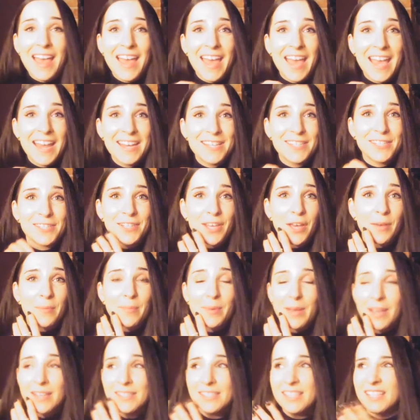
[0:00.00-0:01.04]
ages ago
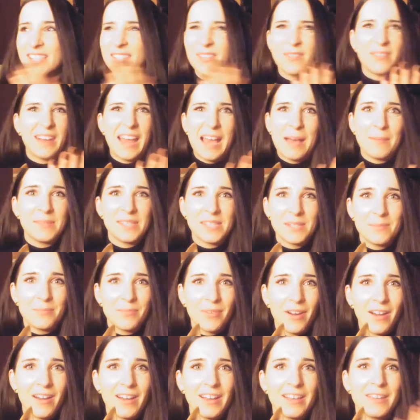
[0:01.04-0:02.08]
because it's on Amazon
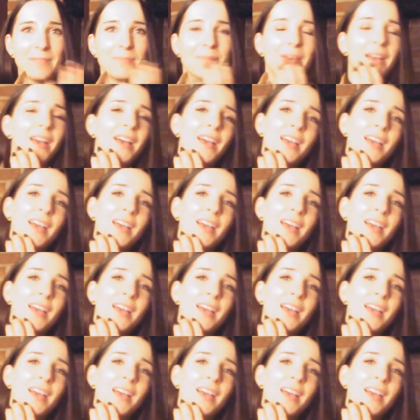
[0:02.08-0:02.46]
Prime.